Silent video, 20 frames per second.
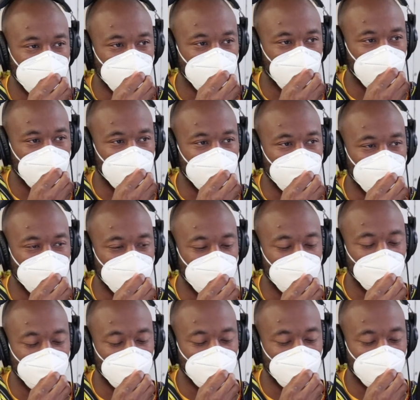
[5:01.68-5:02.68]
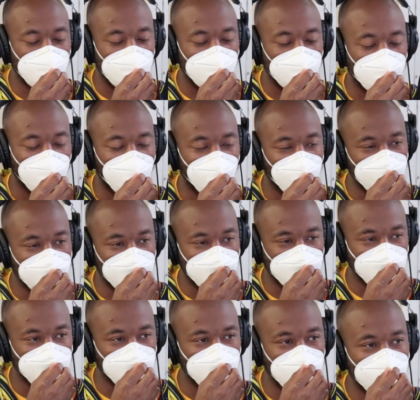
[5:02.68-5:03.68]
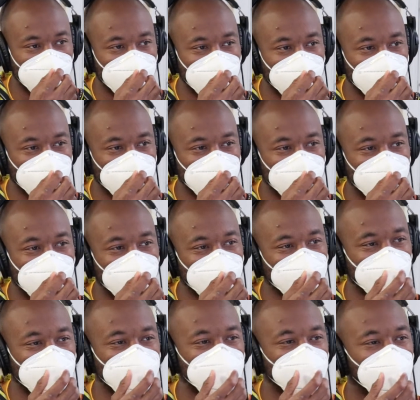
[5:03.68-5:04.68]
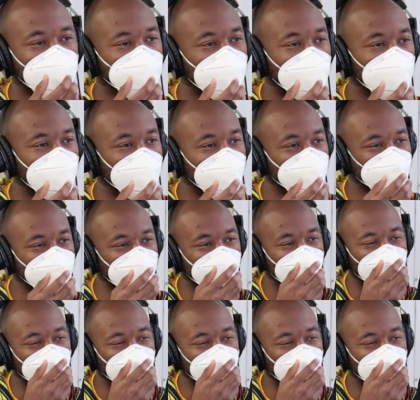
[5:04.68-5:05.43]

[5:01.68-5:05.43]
sorry, I gotta say this. Like all that spitting I just did is like stuck in my mask.